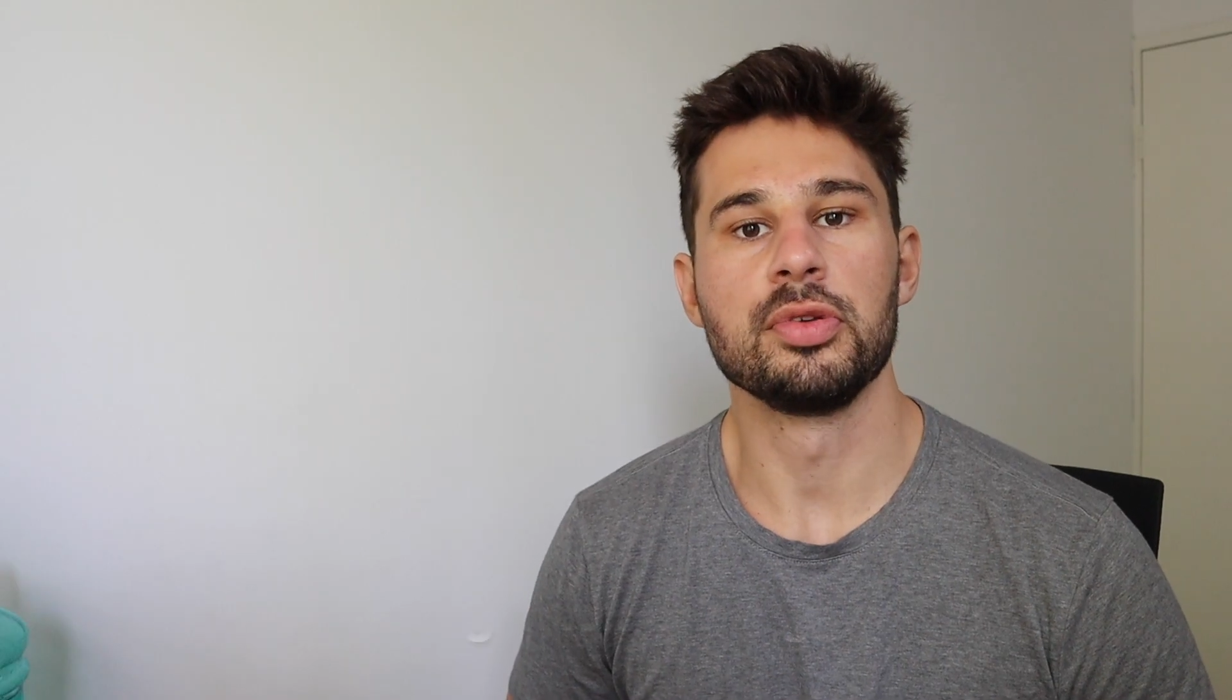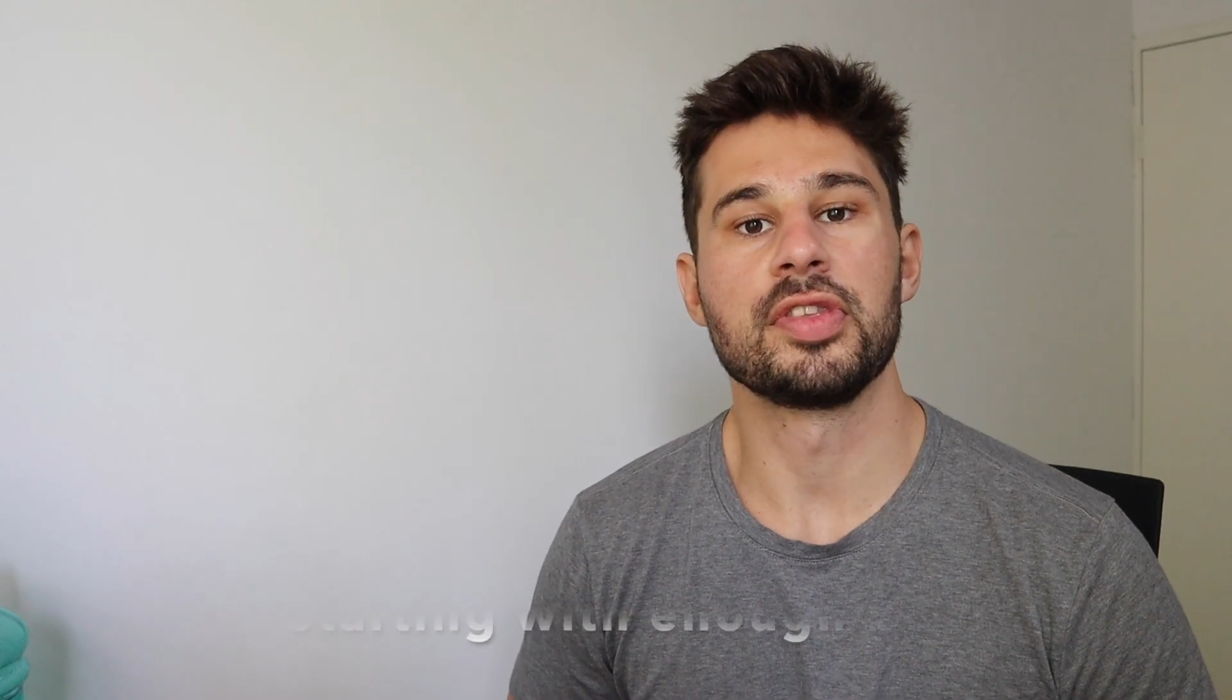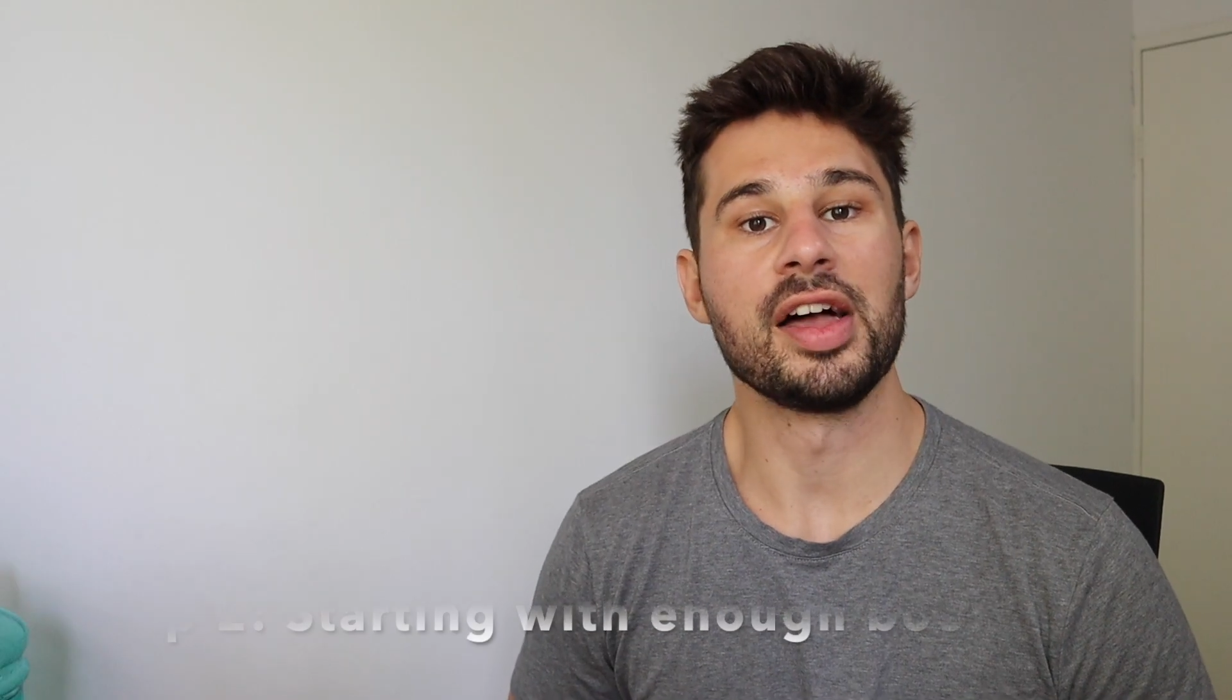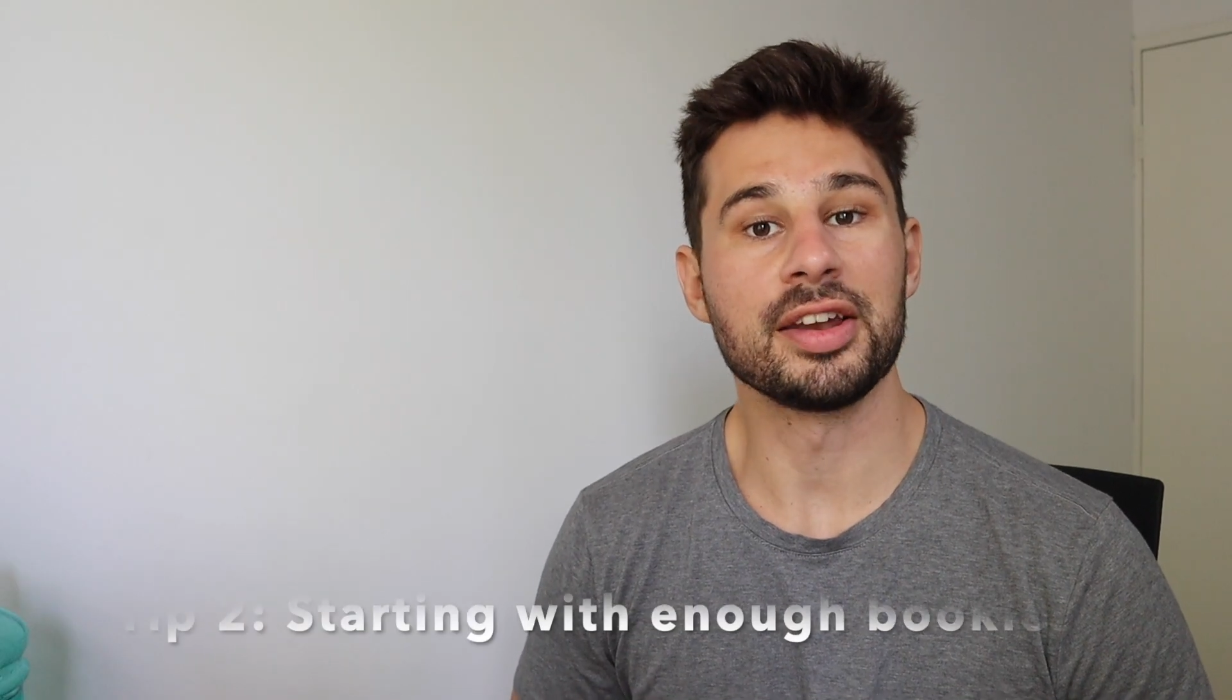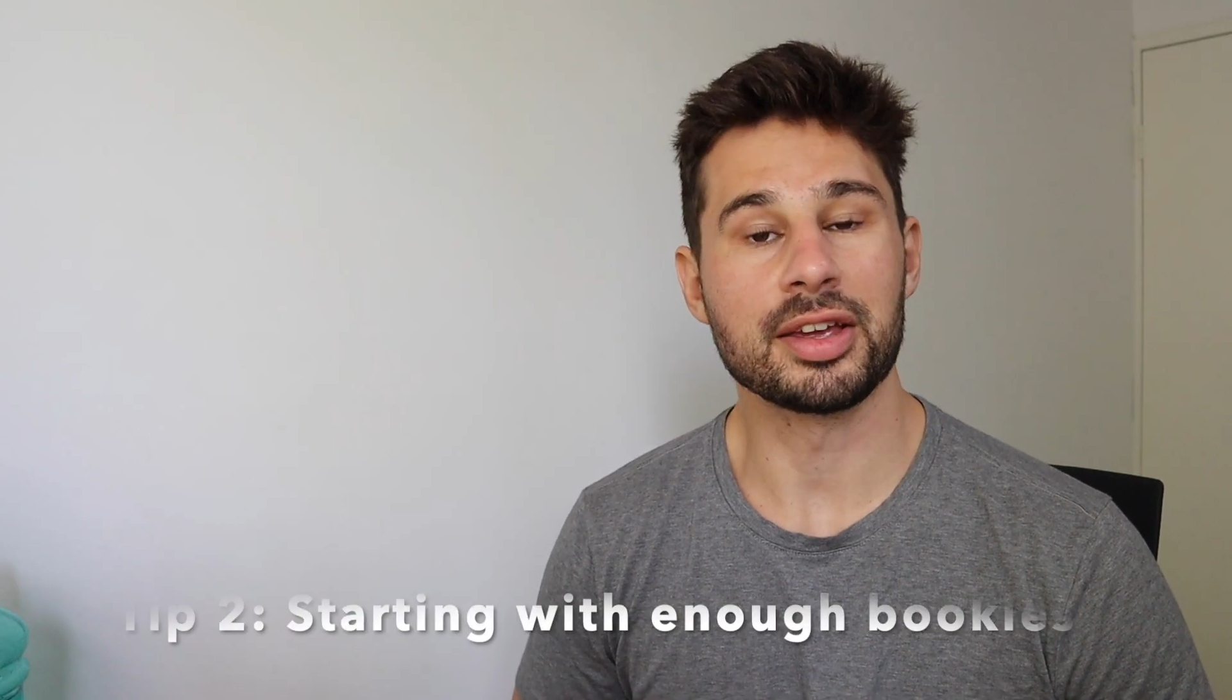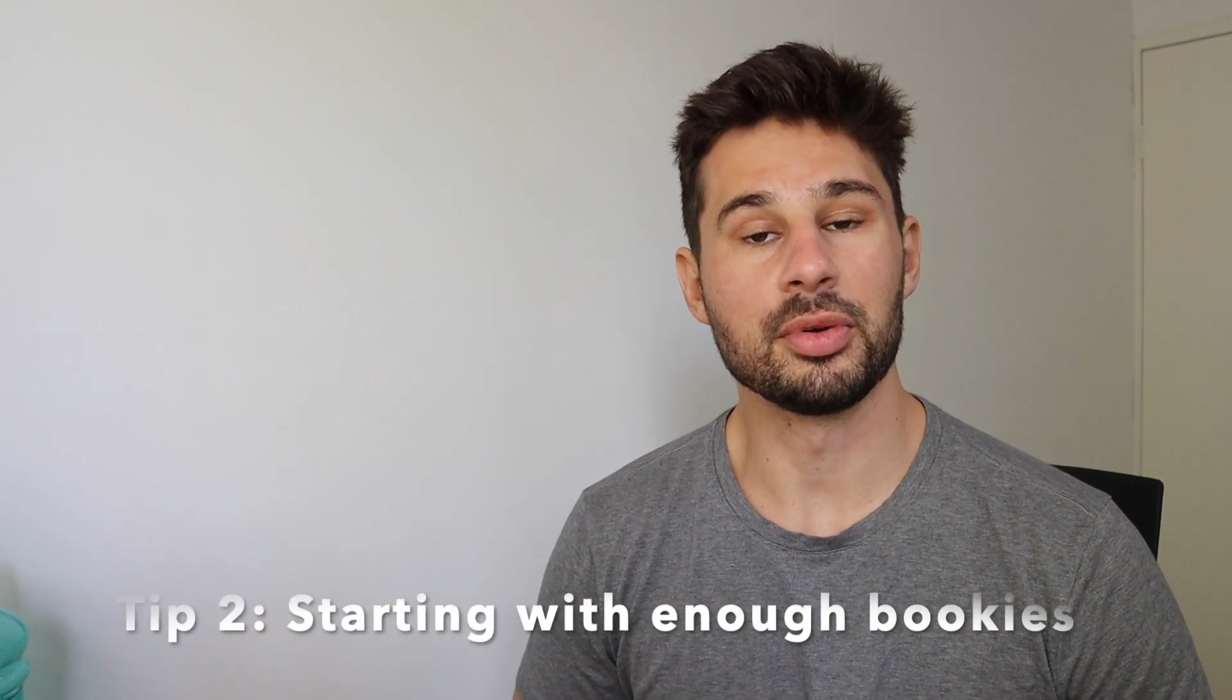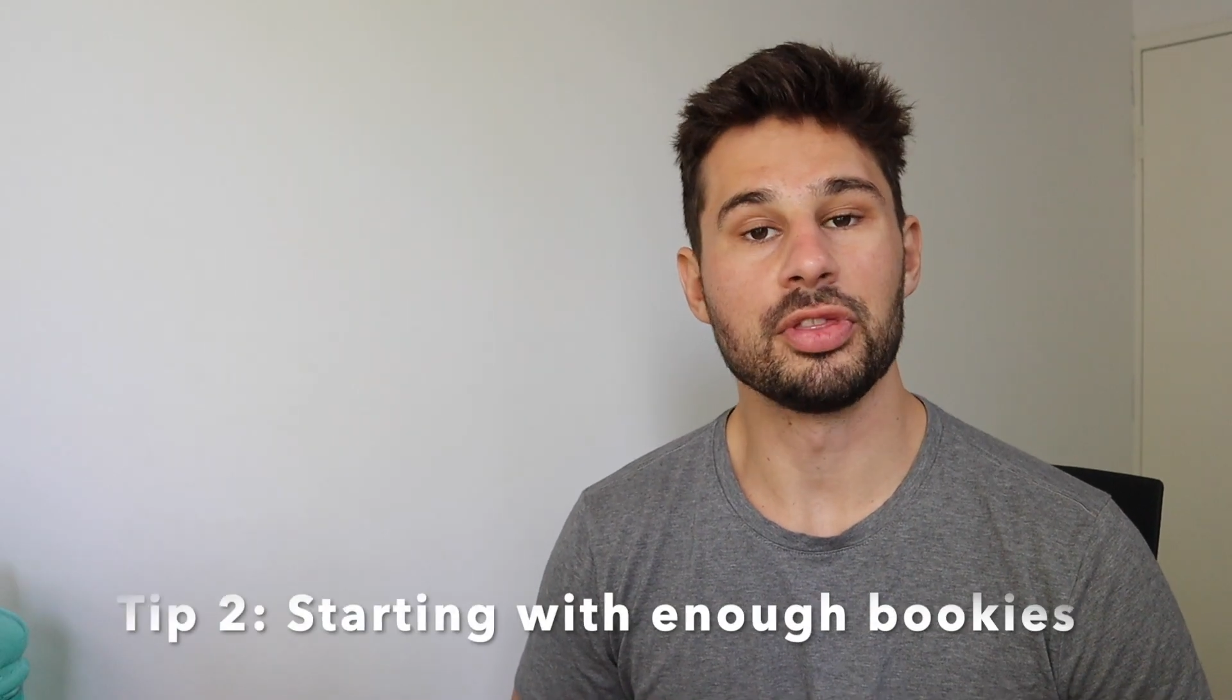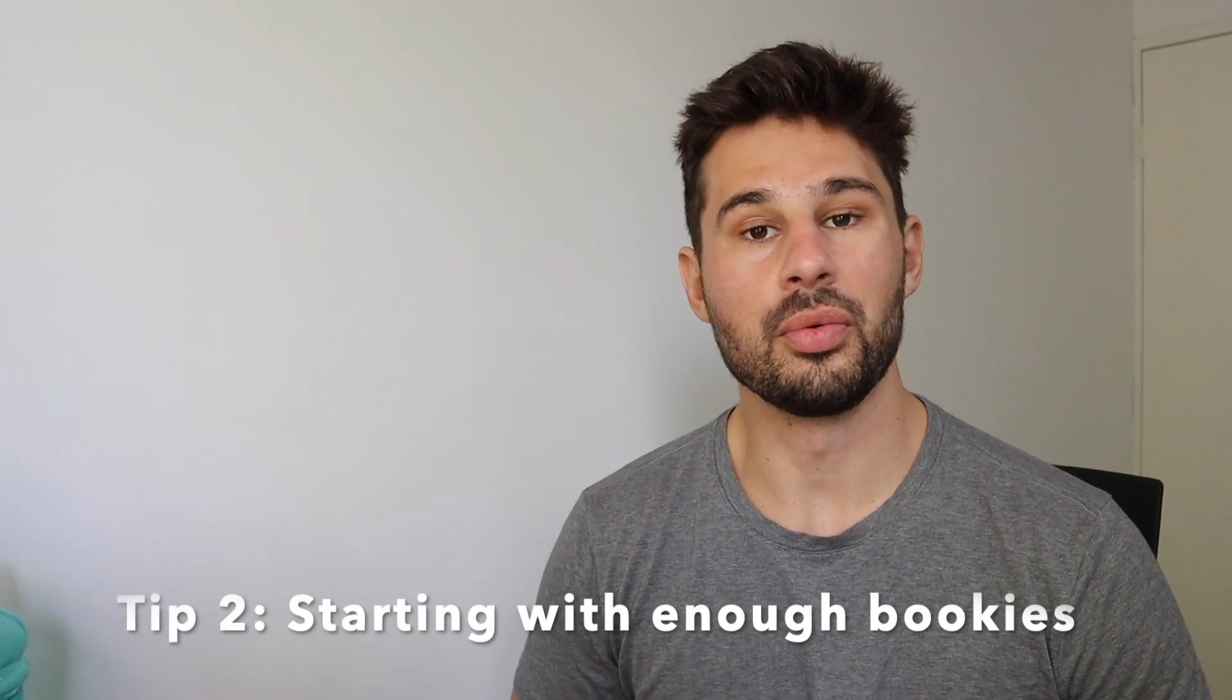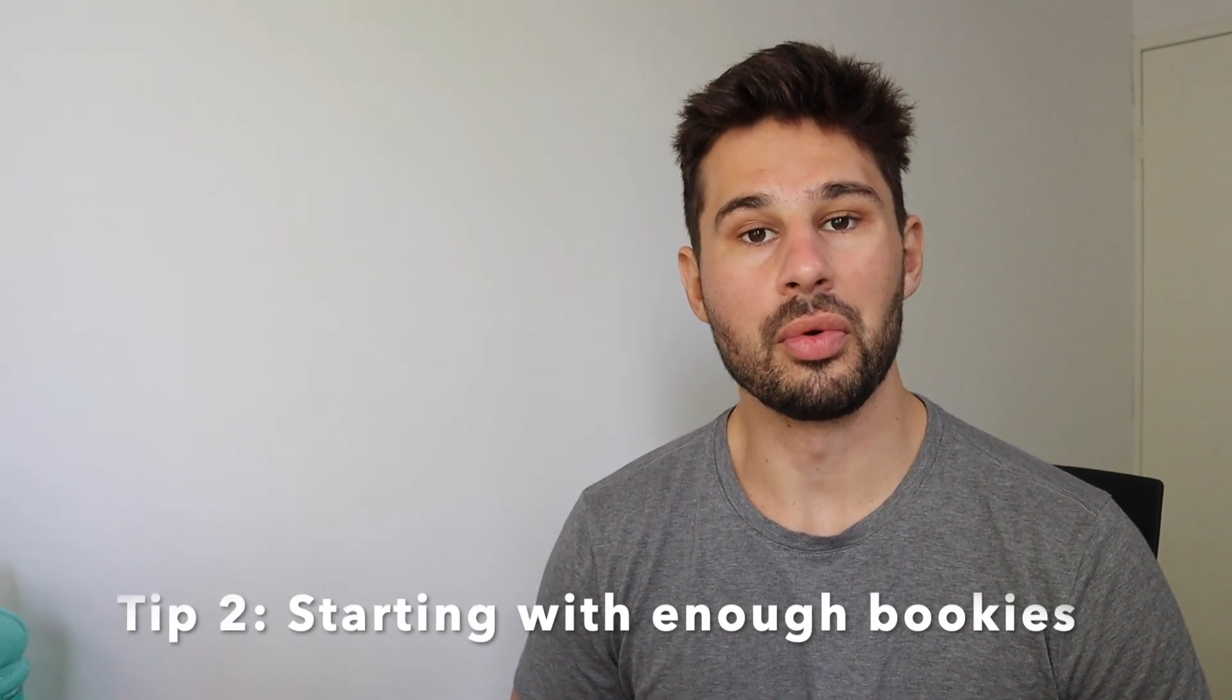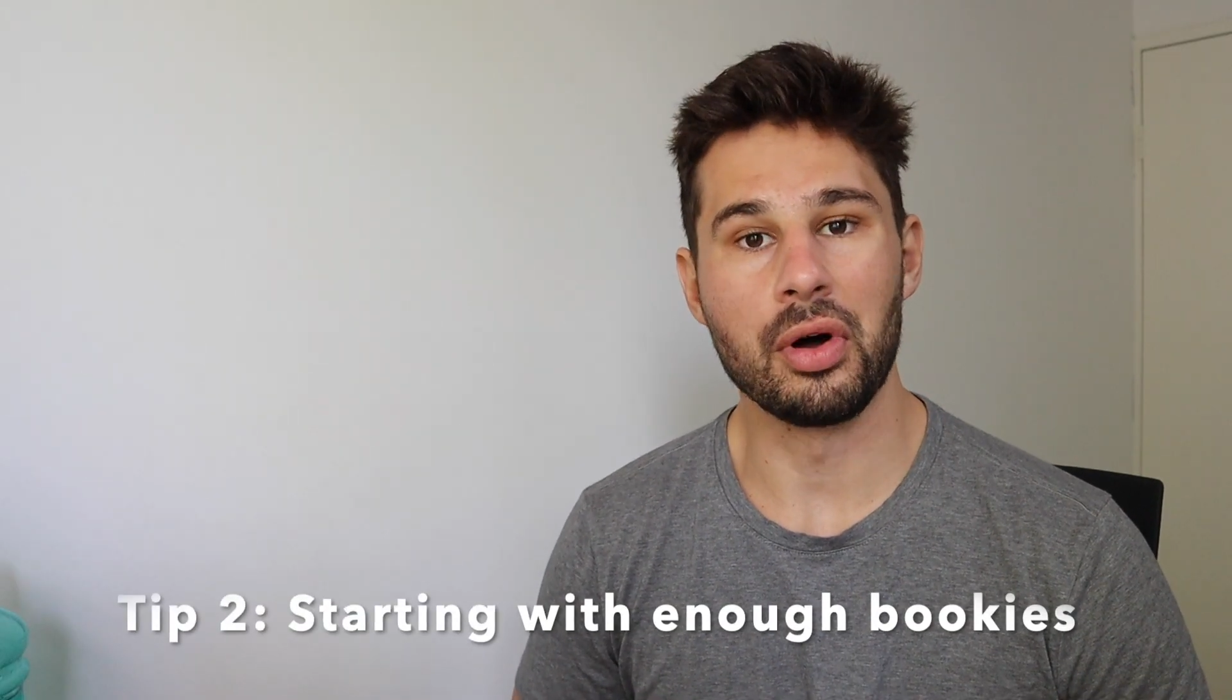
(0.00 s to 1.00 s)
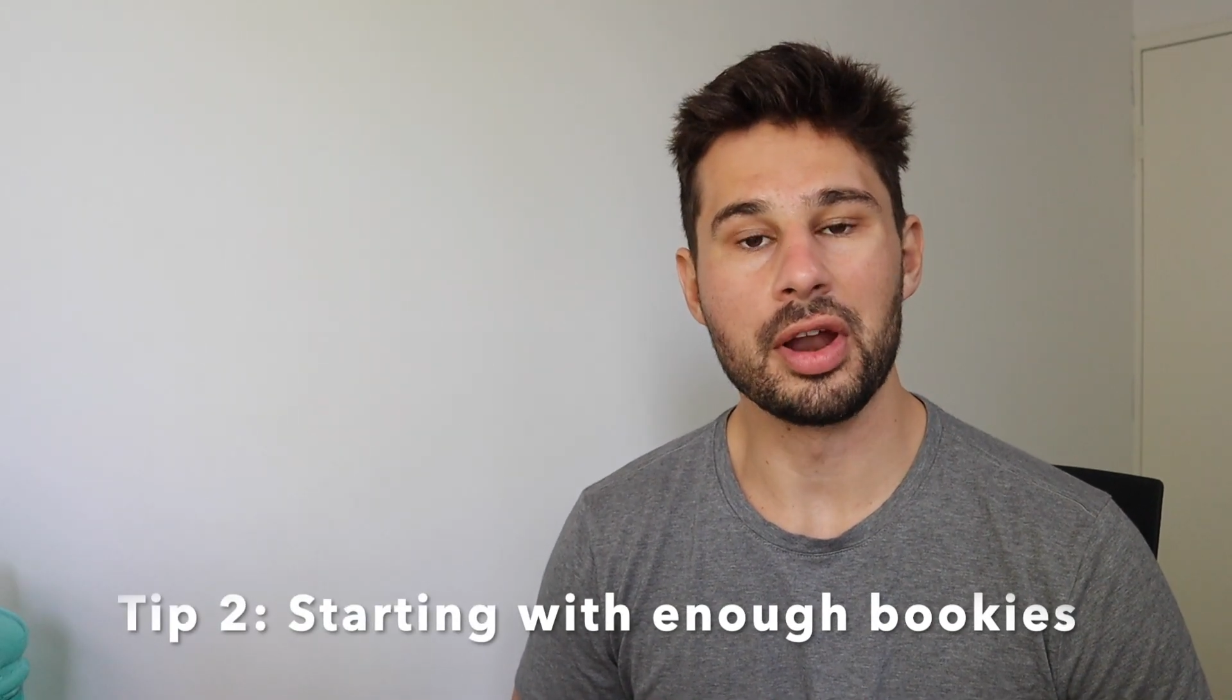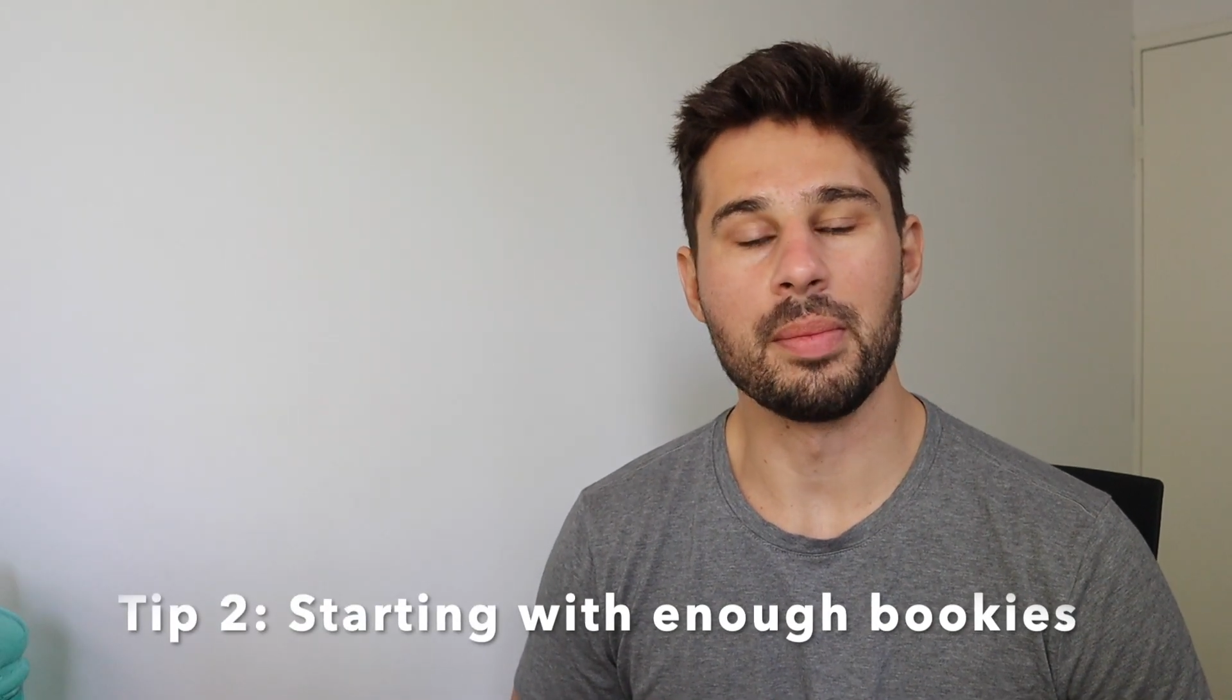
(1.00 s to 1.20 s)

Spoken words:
starting with the right